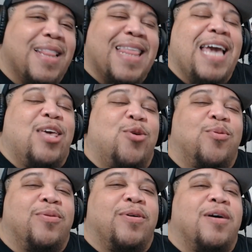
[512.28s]
and thank you
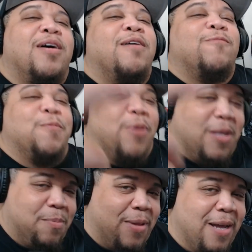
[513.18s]
for
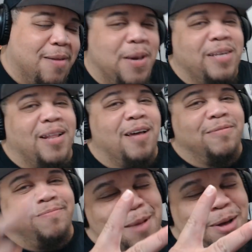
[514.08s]
pressing play. Peace,
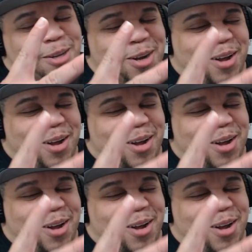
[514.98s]
love. I'm out,